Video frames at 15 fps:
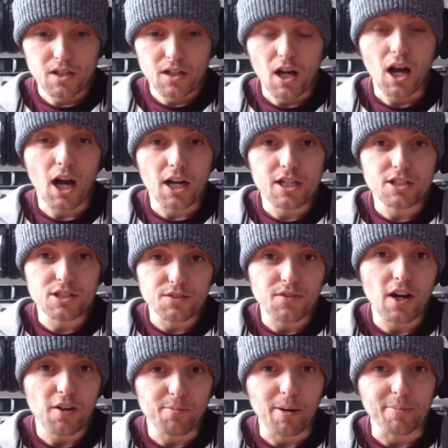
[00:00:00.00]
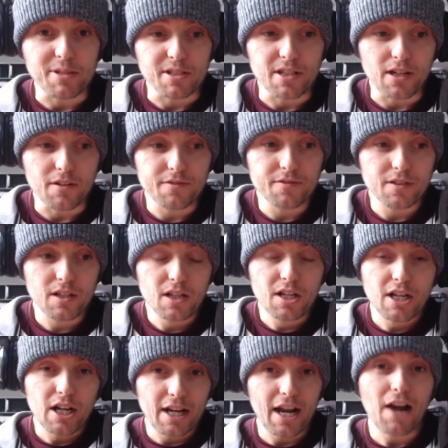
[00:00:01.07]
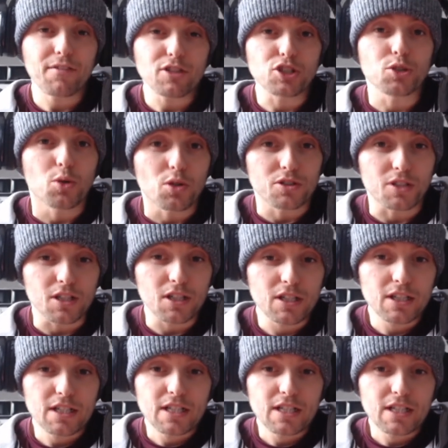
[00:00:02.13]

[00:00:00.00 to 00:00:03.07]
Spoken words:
I can survive by myself. I have a daughter,